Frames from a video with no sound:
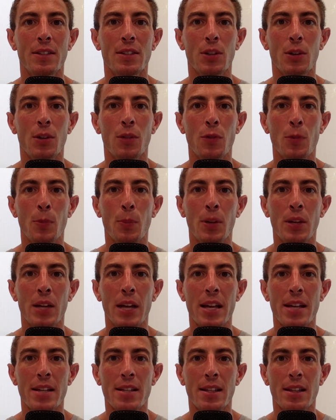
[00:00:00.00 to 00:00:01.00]
So if you put
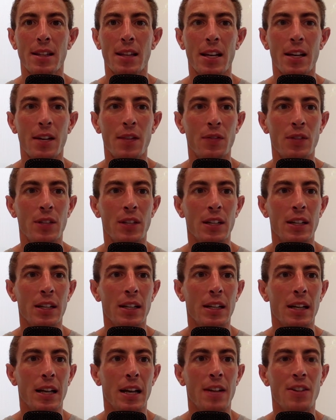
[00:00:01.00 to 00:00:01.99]
Hayes in left
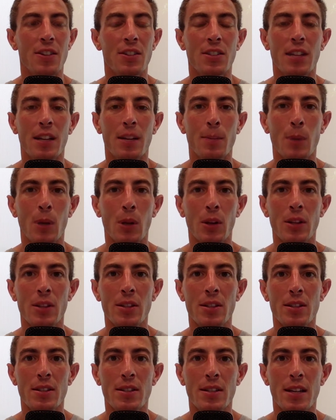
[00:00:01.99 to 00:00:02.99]
and you stick
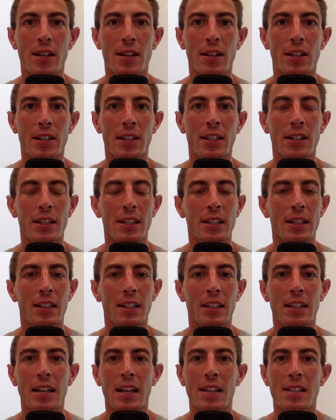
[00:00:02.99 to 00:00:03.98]
Mullins in center,
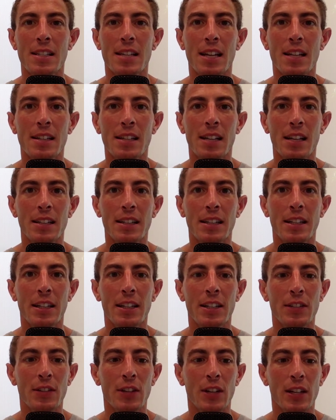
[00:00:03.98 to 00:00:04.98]
you got
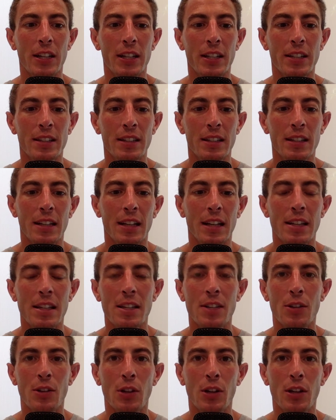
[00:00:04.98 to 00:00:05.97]
Santander in right, and
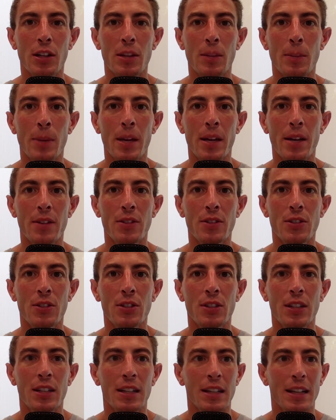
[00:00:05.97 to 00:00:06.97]
then you look at the
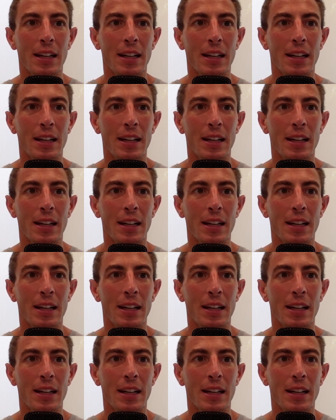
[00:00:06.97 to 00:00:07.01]
bench.